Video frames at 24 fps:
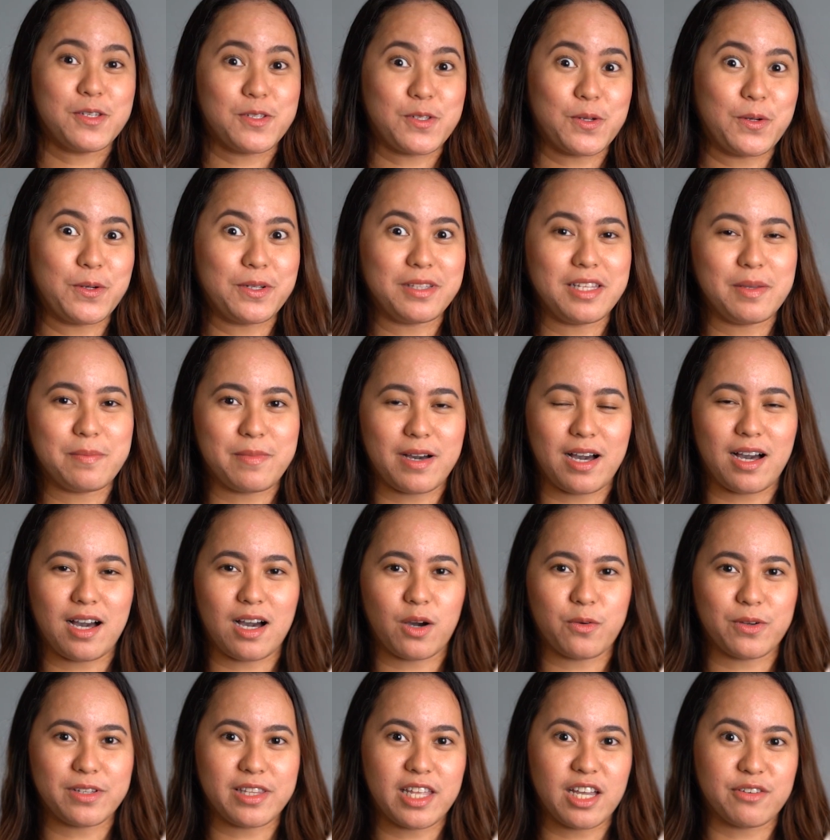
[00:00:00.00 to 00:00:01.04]
So,
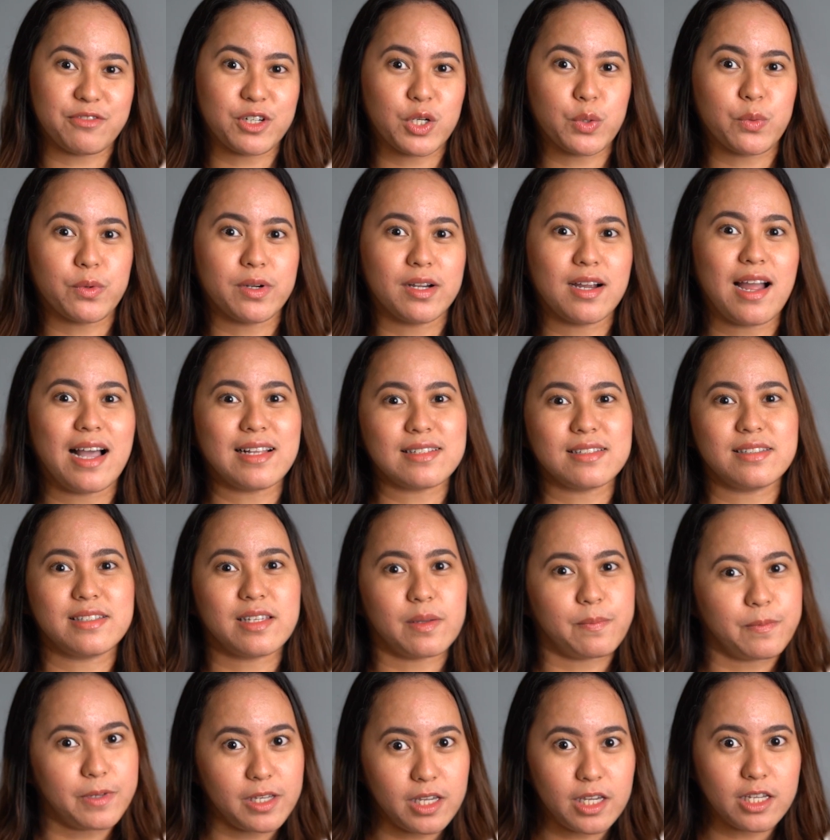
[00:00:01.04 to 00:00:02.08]
diba, whenever we're at
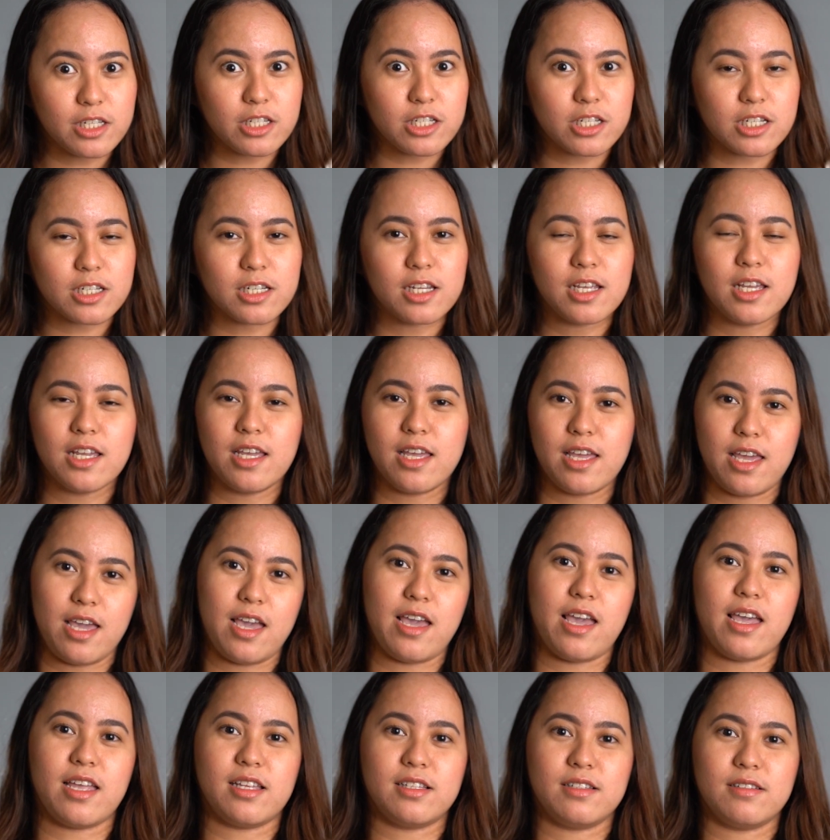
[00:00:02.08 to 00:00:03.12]
the beach
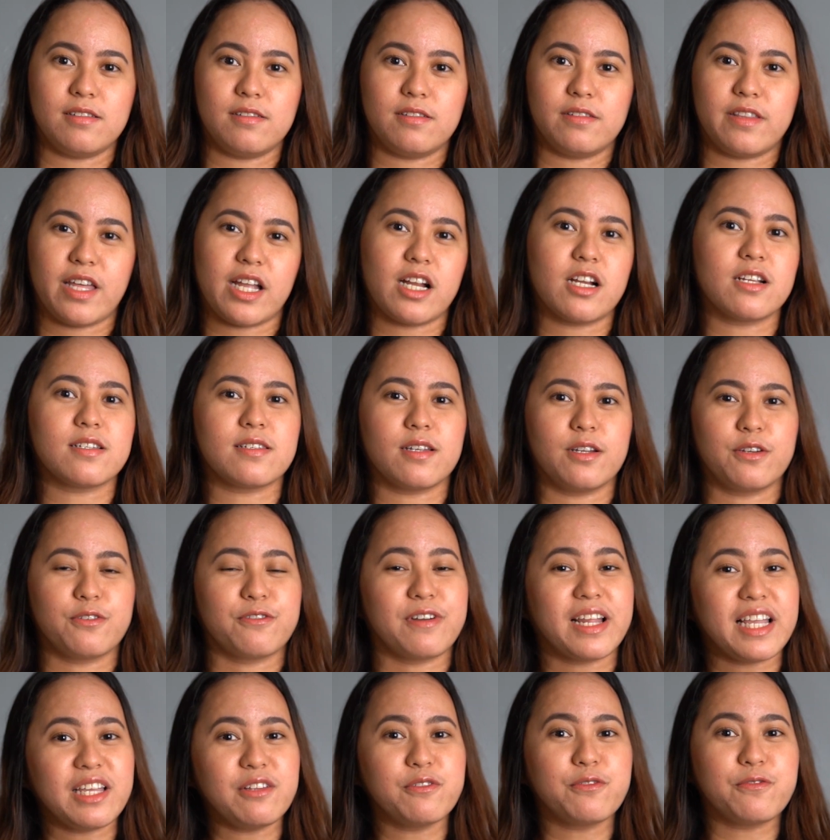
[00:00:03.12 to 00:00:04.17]
and there's a
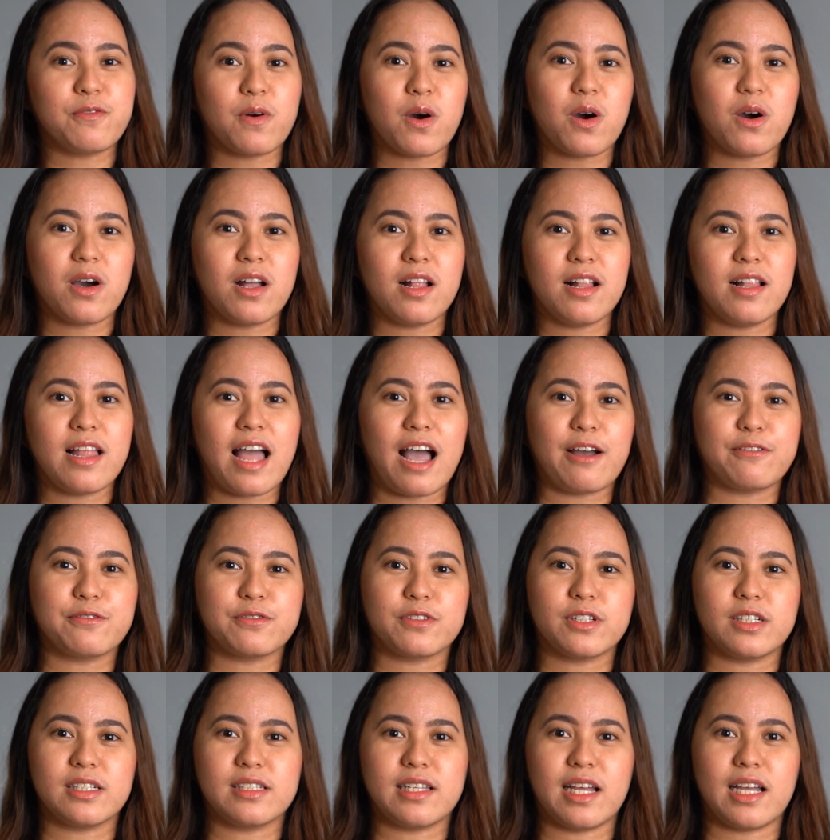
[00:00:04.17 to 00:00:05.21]
rainfall,
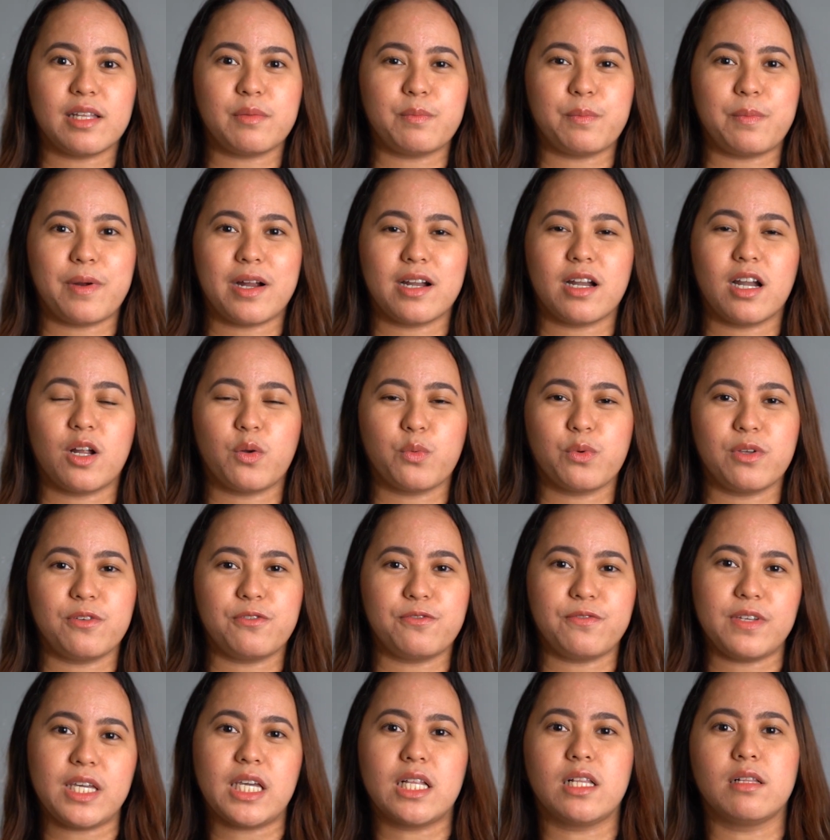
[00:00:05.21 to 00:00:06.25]
after that, parang we
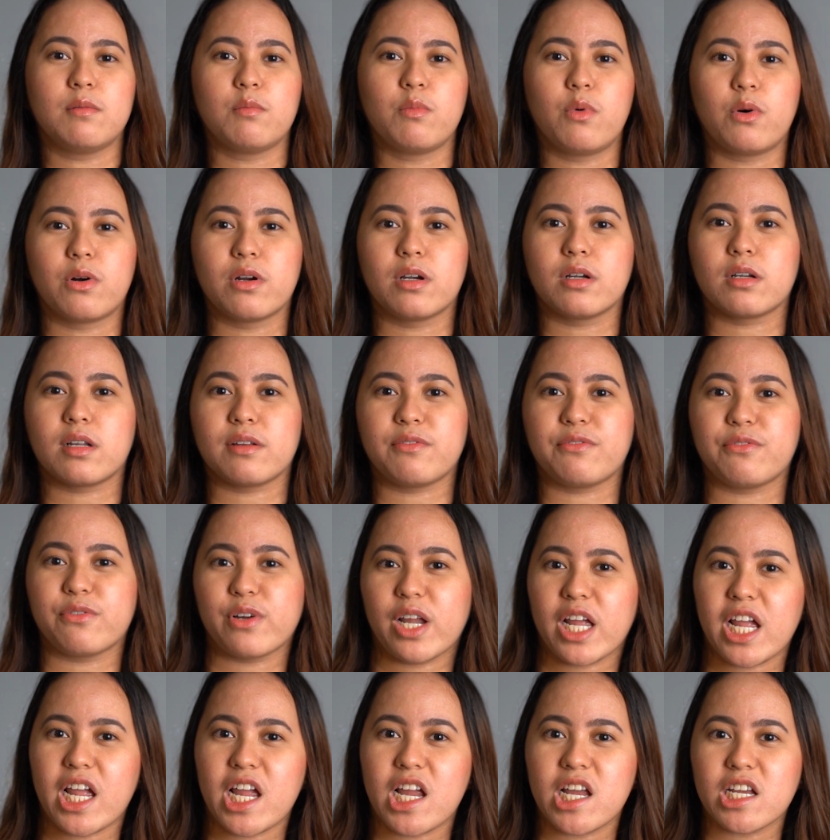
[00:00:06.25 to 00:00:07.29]
feel more
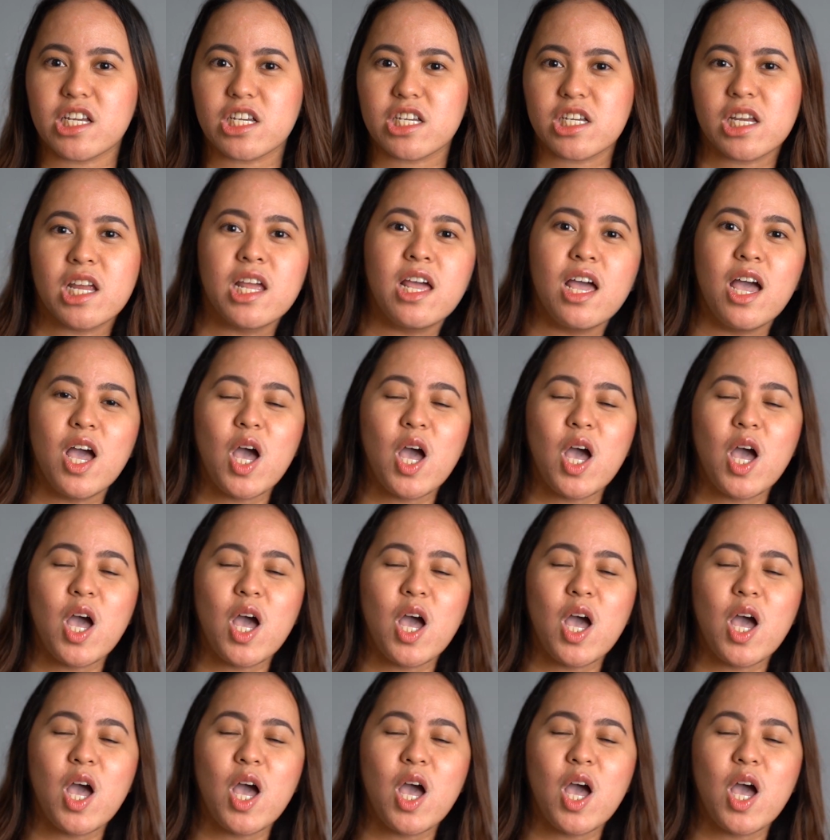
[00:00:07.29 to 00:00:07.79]
refreshed